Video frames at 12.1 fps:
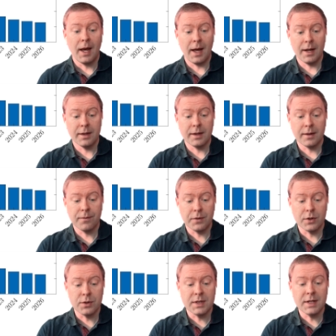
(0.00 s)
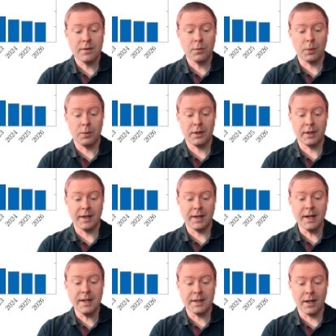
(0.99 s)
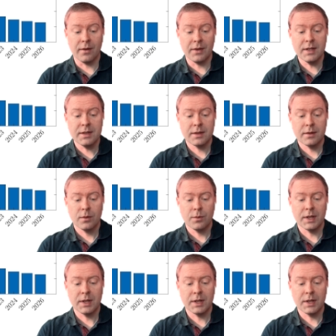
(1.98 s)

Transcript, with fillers: And if you see the data of this,